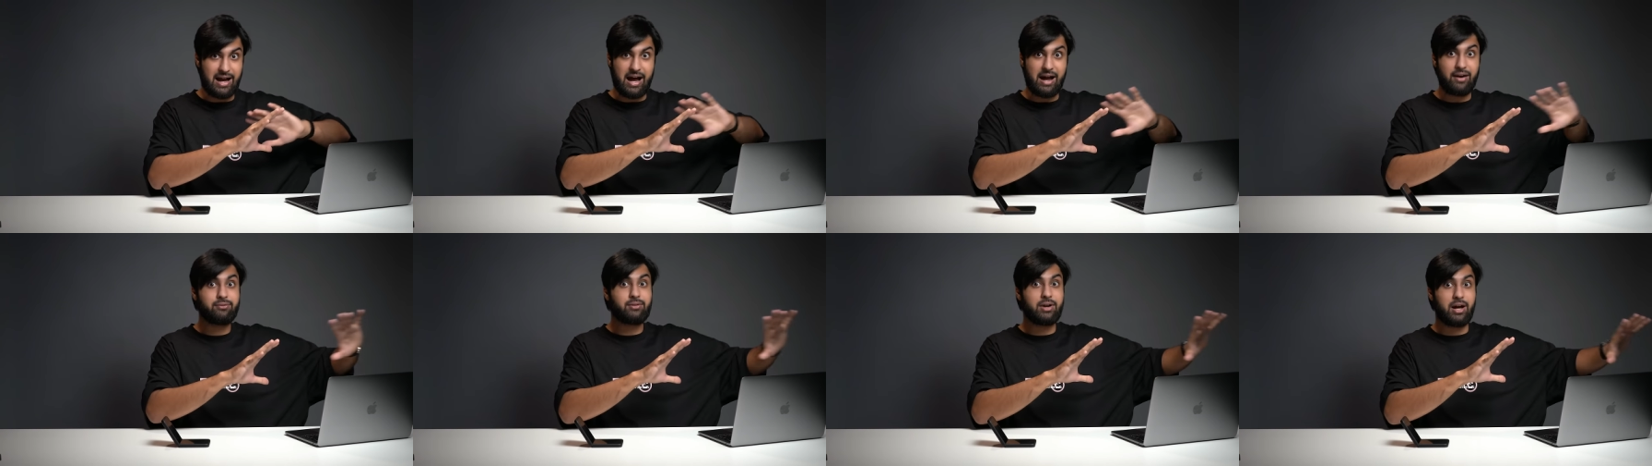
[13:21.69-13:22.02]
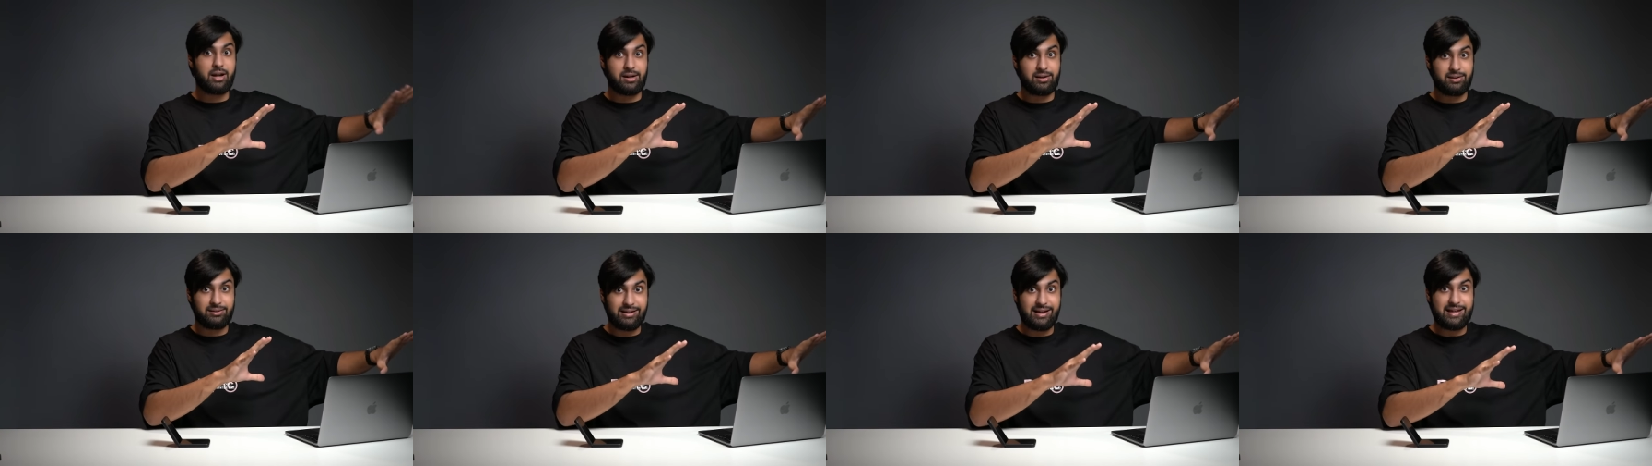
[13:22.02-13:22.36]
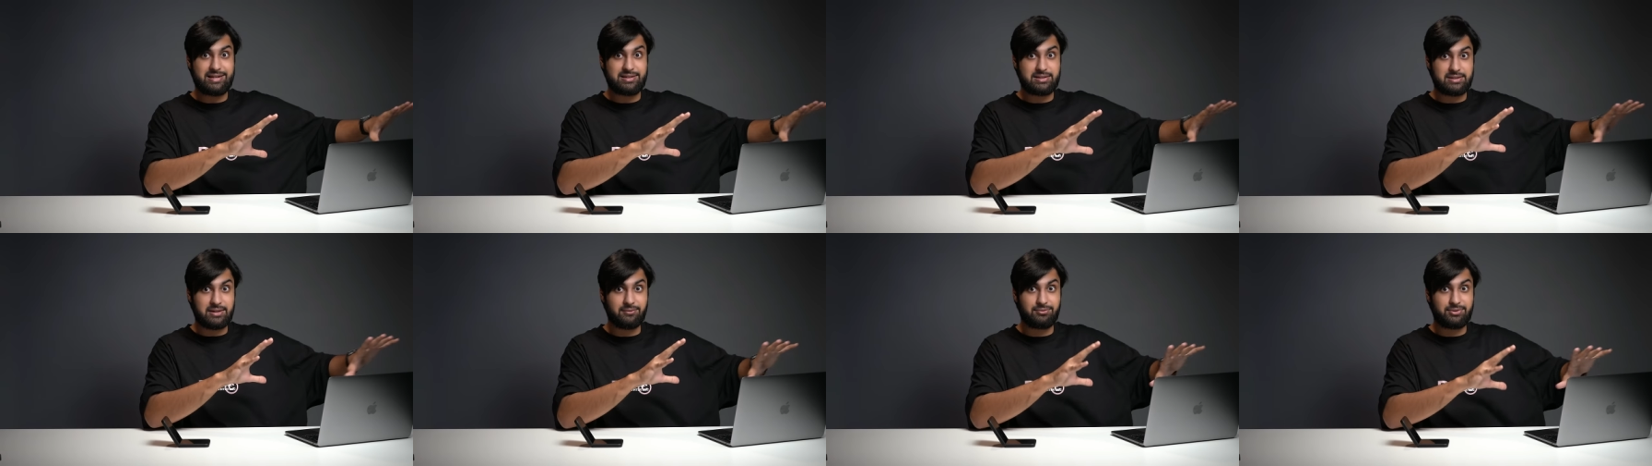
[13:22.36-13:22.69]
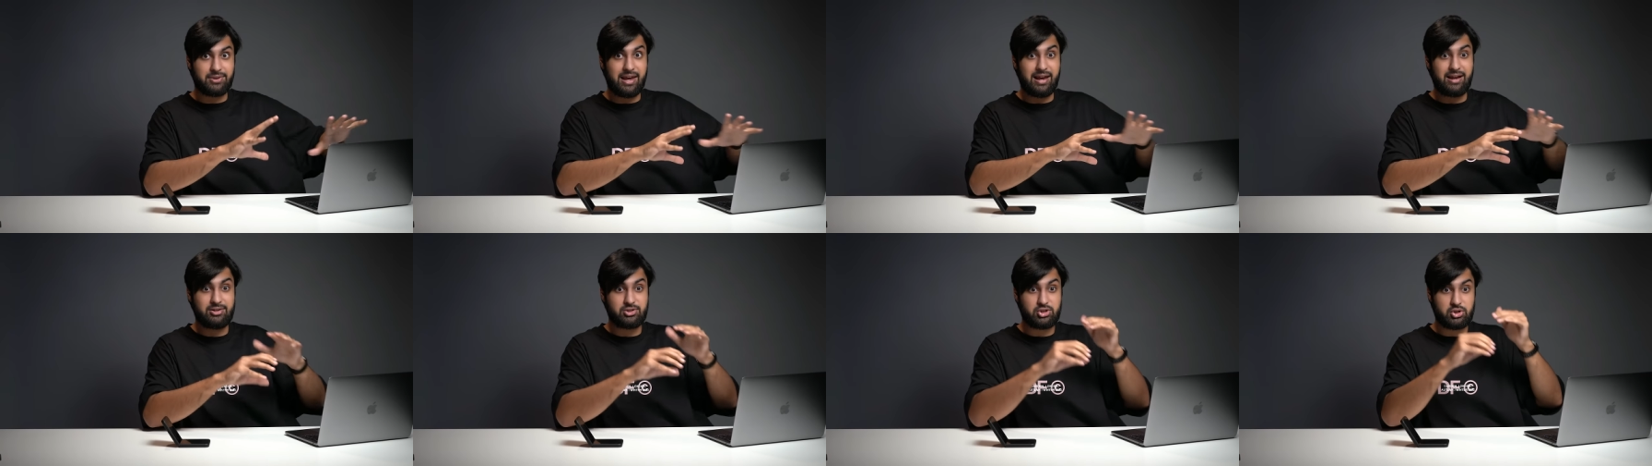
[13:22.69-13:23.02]
I've got a list of
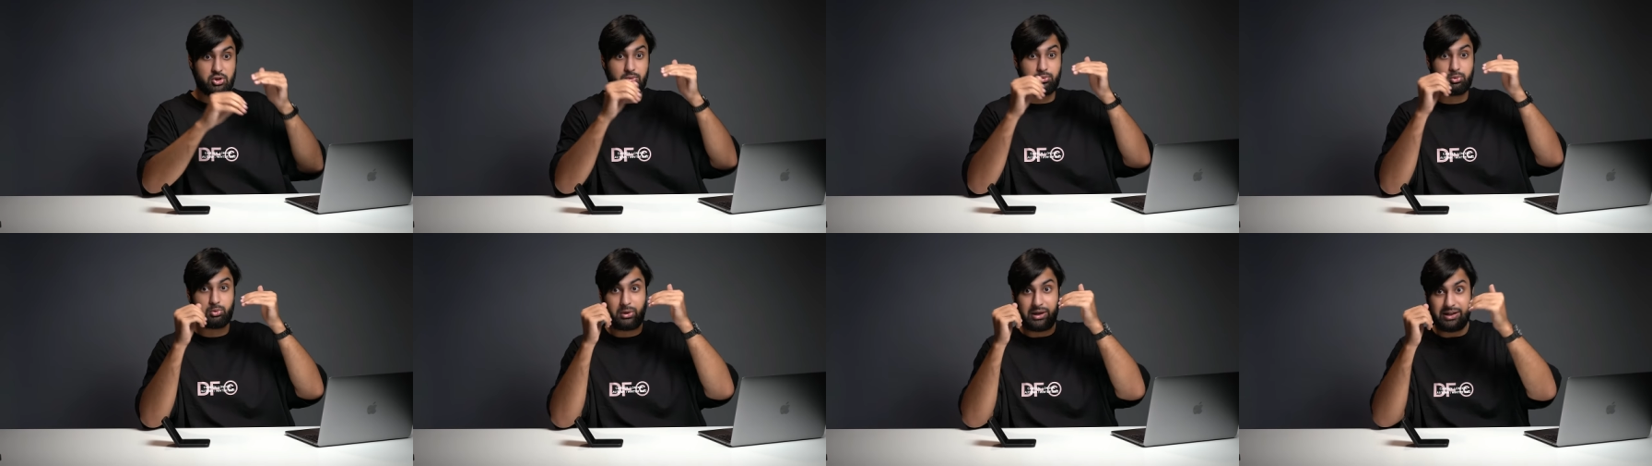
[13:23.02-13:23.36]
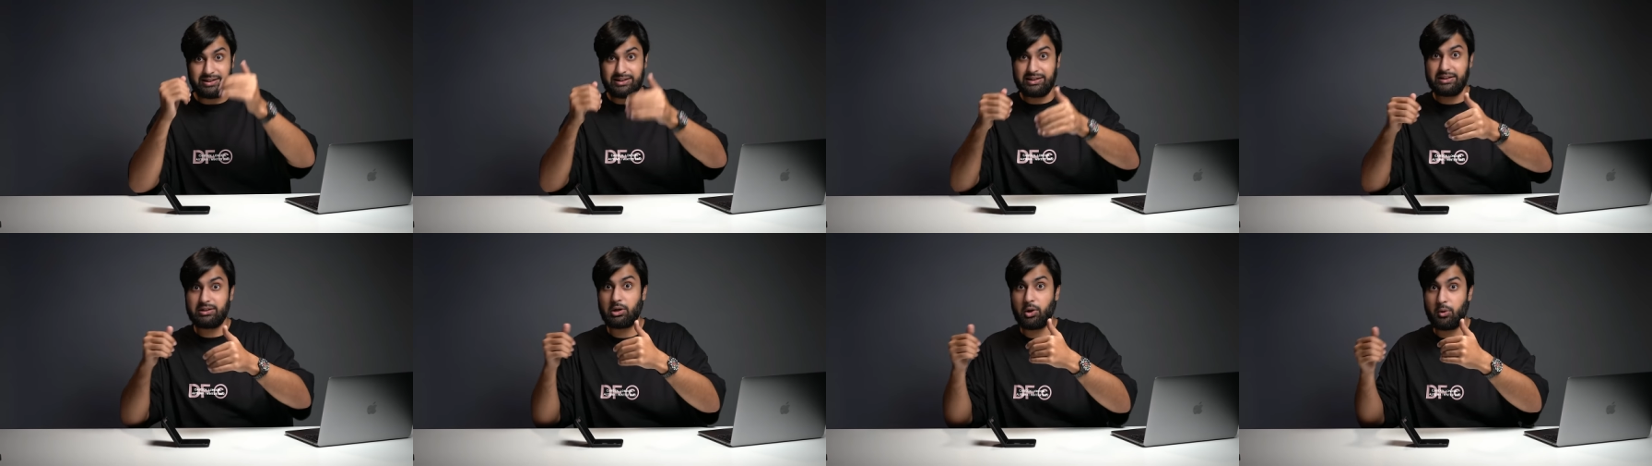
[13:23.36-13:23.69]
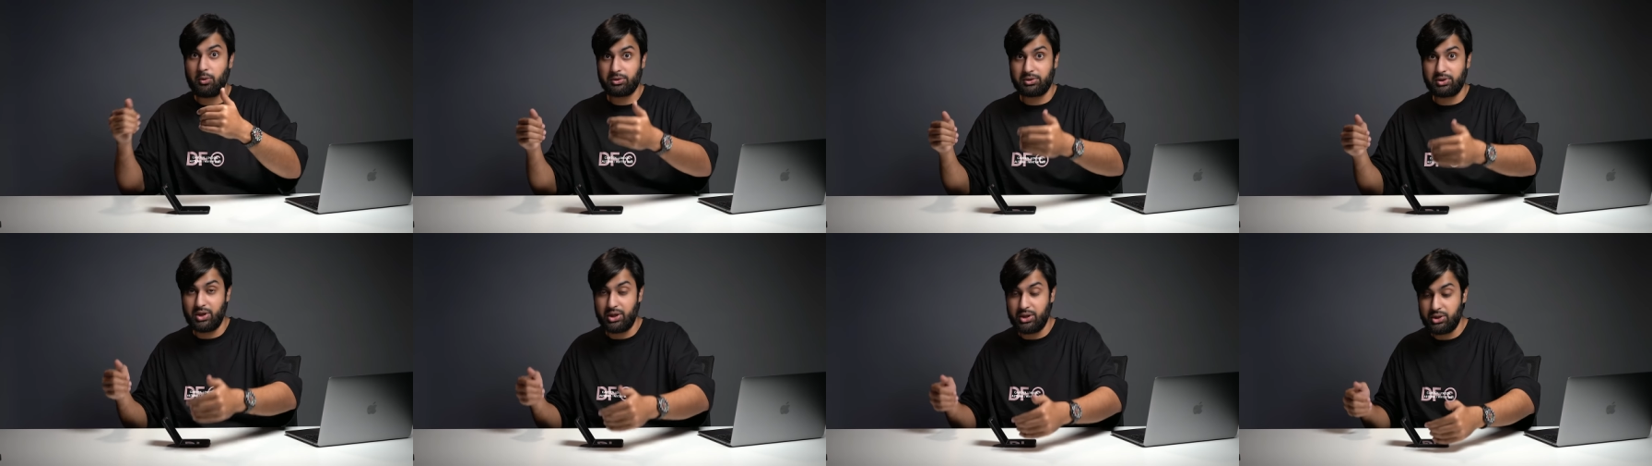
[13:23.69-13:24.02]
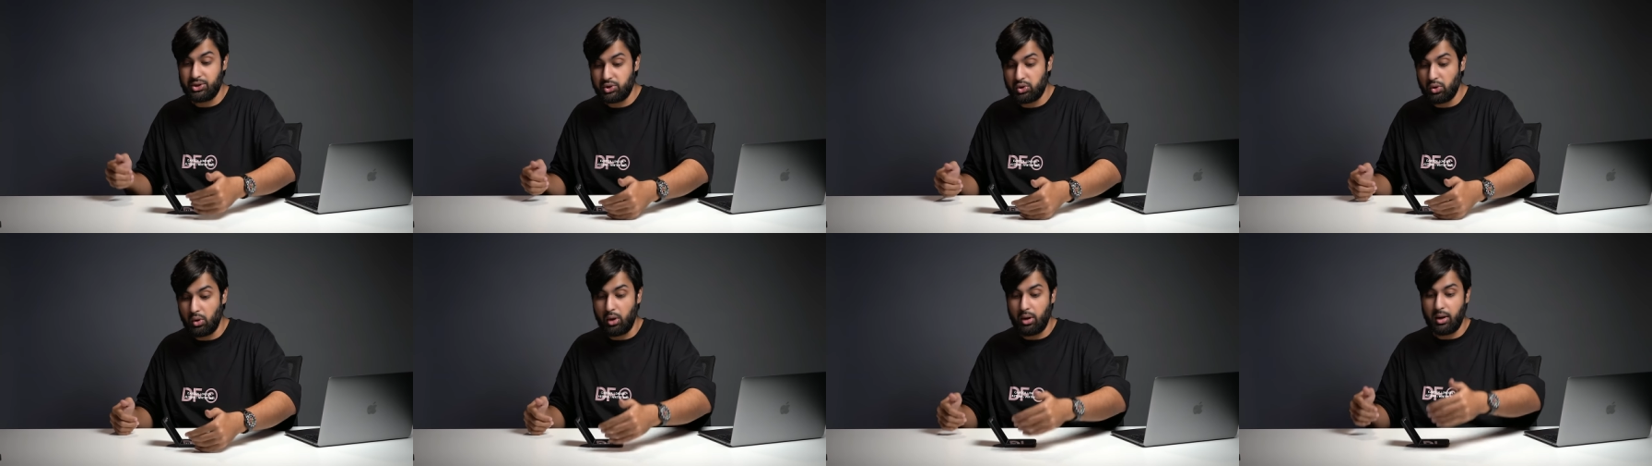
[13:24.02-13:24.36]
things you're really going to
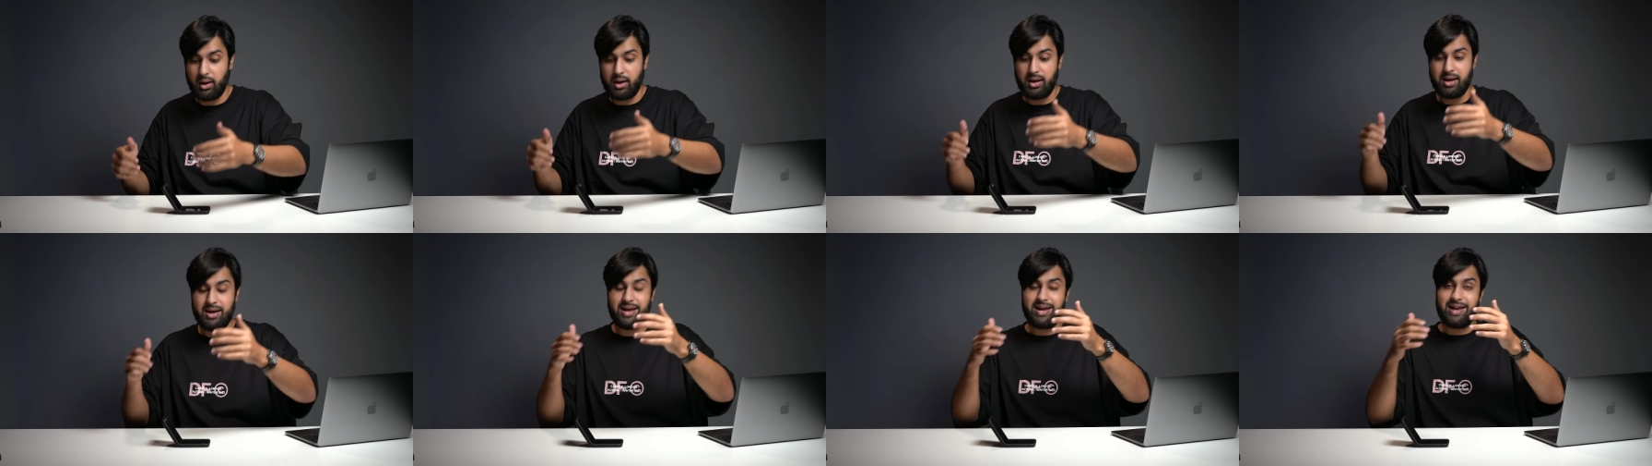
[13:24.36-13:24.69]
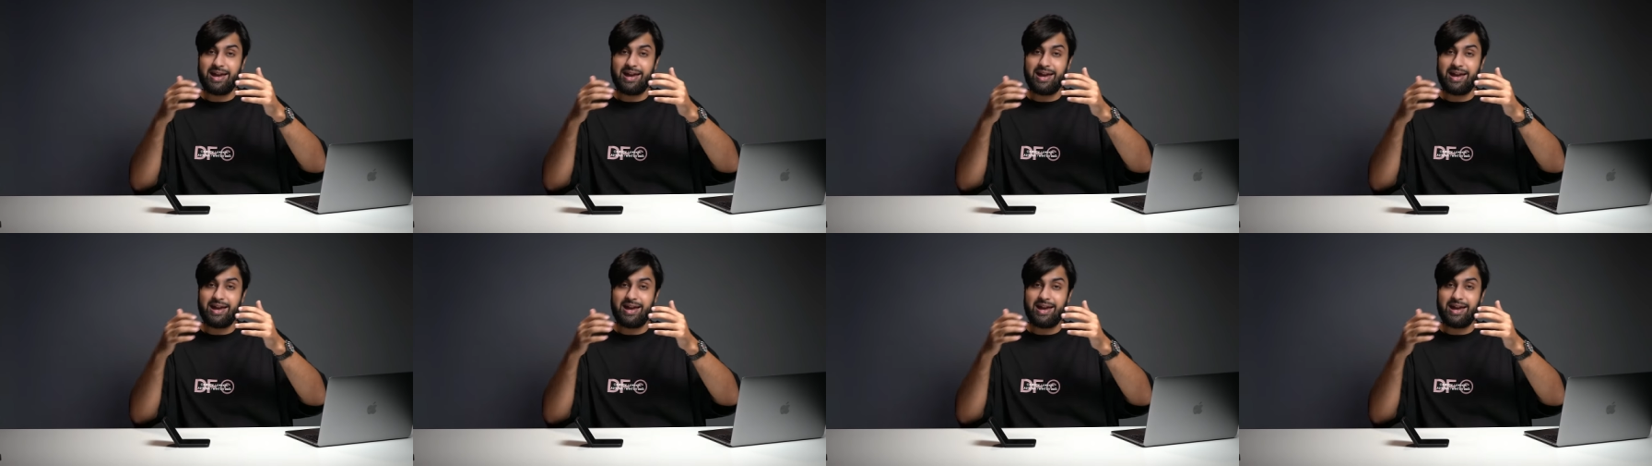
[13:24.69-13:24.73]
enjoy,